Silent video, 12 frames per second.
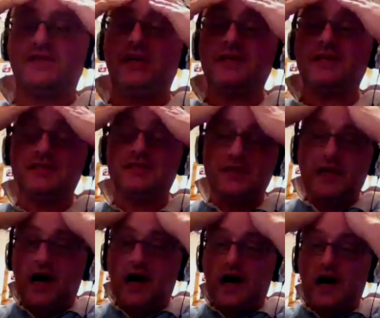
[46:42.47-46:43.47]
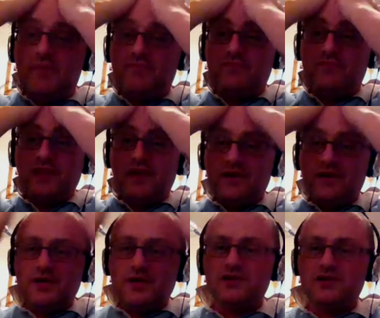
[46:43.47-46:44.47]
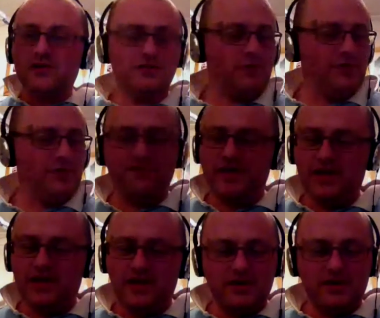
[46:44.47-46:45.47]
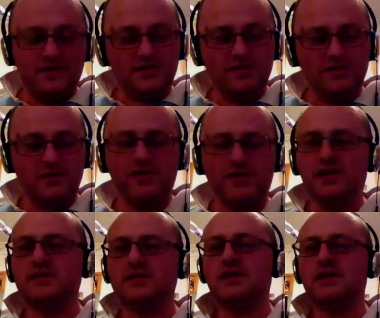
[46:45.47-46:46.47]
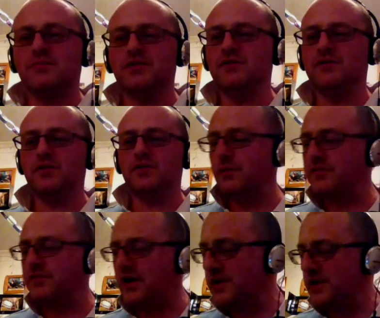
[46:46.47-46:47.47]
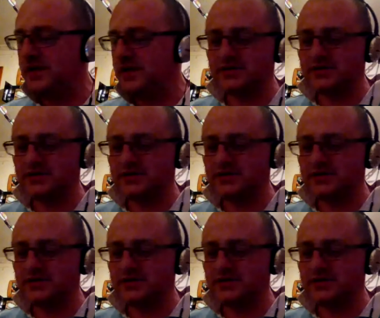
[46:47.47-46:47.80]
Should we give the listeners a little preview of what we've coming up next